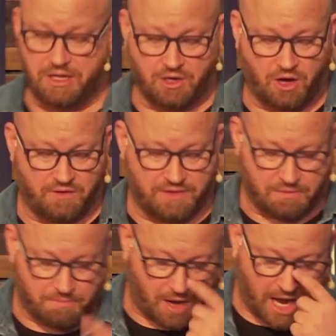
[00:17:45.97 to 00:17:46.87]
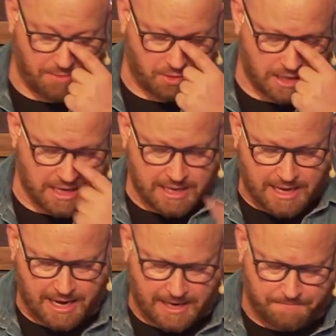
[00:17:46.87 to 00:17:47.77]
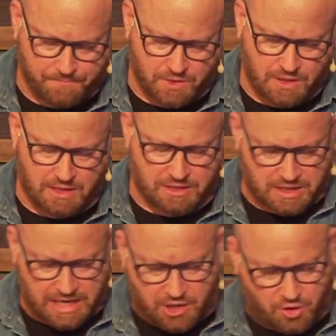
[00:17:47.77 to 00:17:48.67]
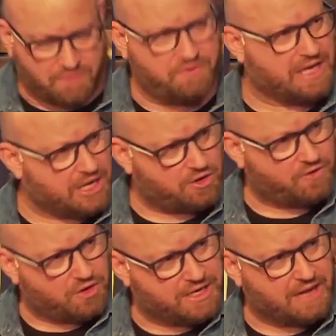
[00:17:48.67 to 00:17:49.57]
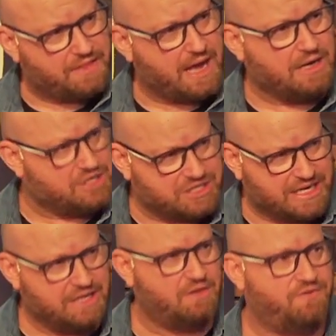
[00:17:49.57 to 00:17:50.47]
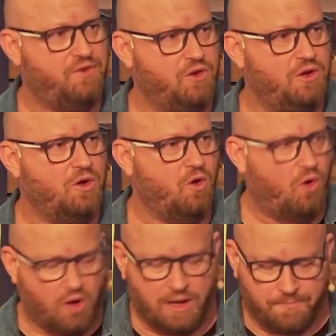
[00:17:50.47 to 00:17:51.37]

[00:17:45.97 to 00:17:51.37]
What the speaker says: God of the Bible. He could have gone down that and just eaten the food, or